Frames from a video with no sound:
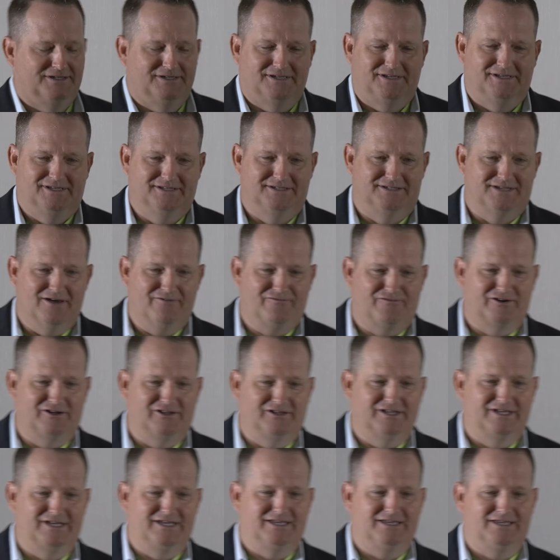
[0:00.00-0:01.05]
He
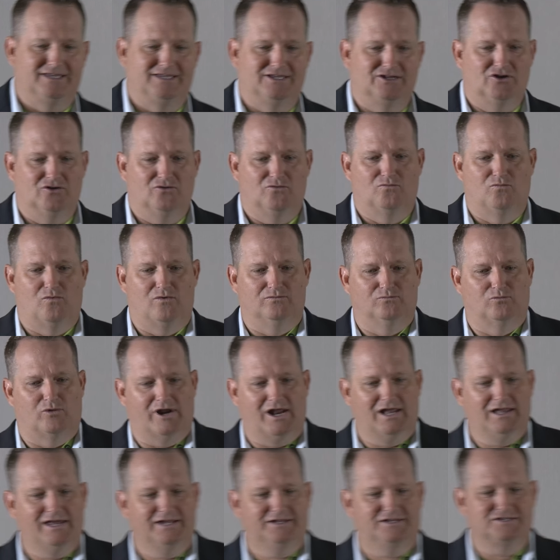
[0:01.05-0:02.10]
definitely,
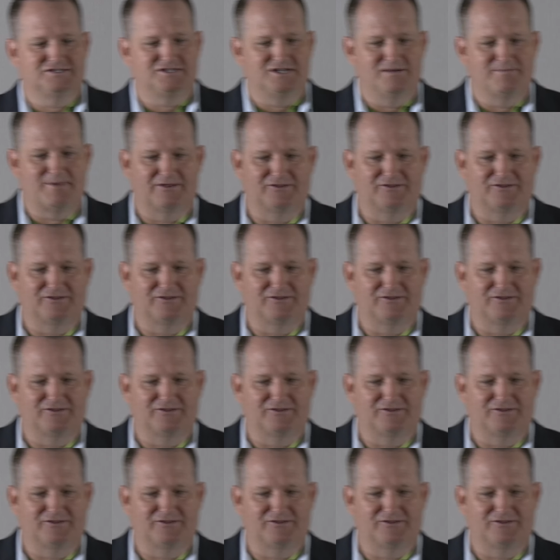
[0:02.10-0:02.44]
what I like to say